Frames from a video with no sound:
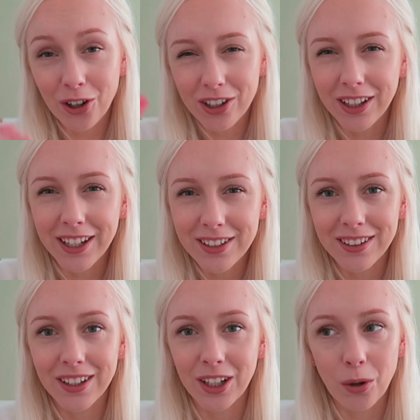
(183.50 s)
not
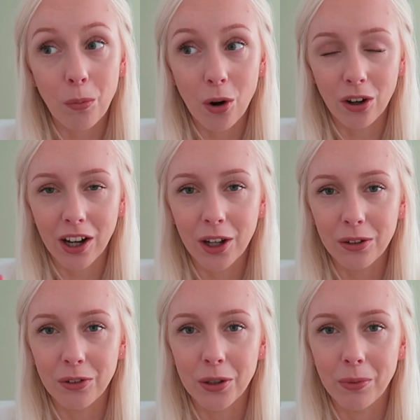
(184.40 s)
clicked that he can walk out
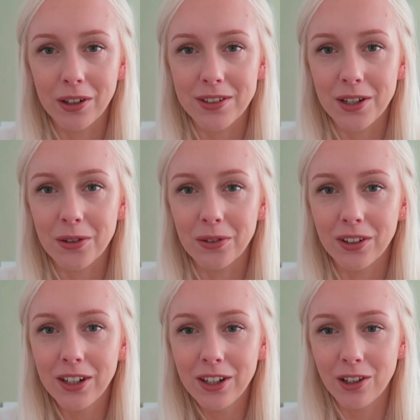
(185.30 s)
the room on his
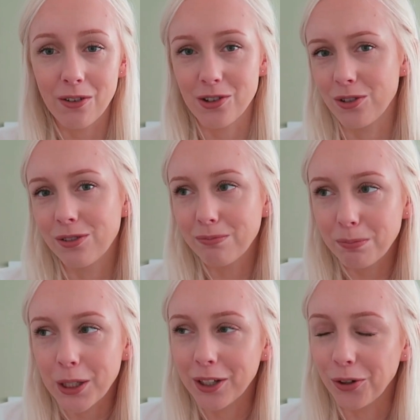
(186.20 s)
own, or he's just
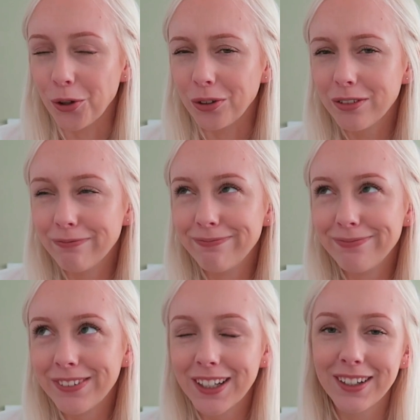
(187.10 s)
being good.
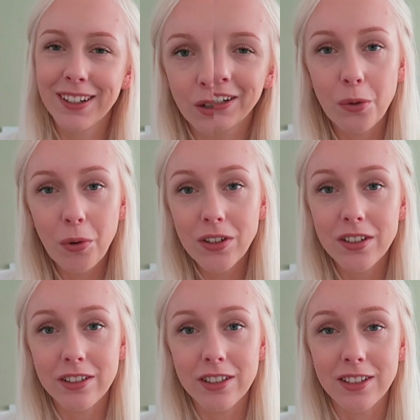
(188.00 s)
So
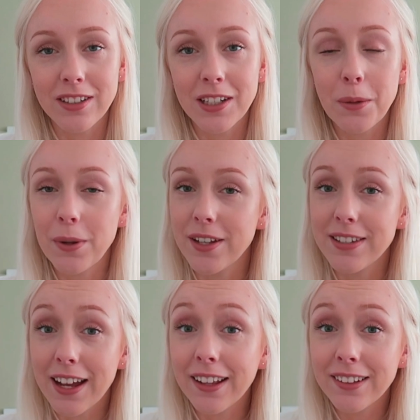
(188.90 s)
once Ollie's asleep,
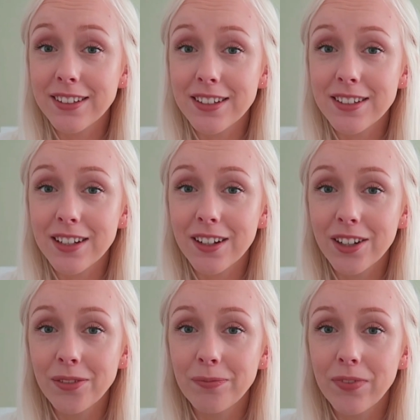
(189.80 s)
it's Alice's
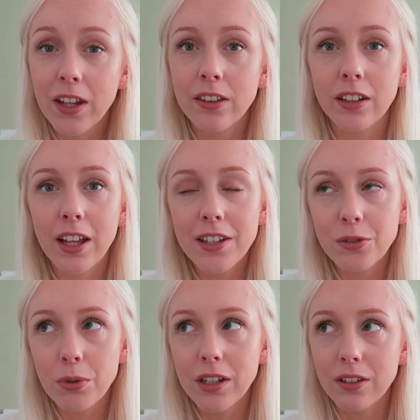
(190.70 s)
turn. The
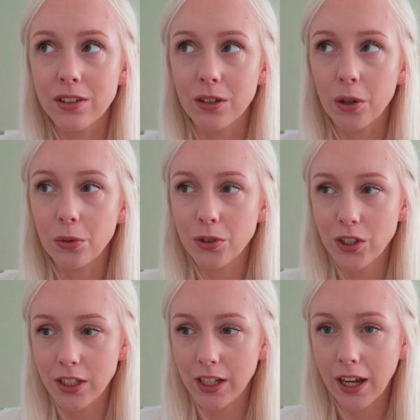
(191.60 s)
last week or so,
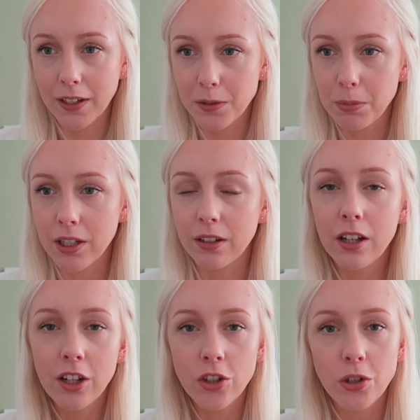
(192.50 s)
she has
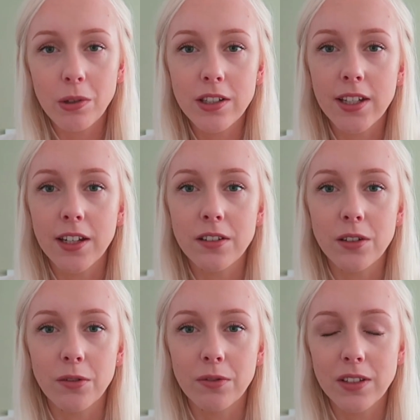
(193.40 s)
been showing
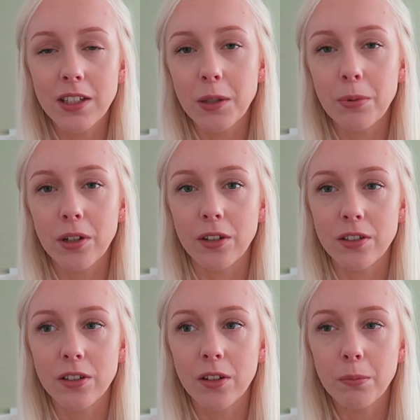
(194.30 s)
signs of
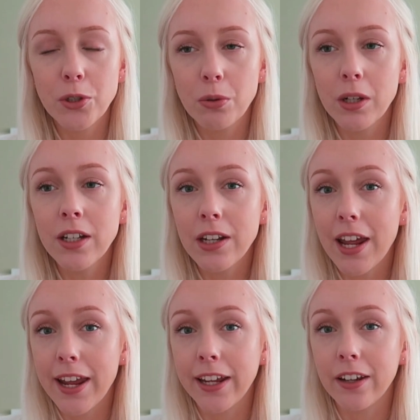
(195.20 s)
sleepiness
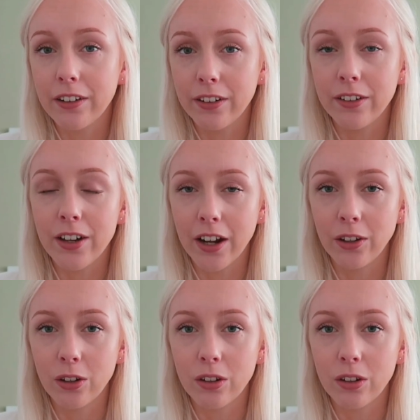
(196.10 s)
between 8 and 9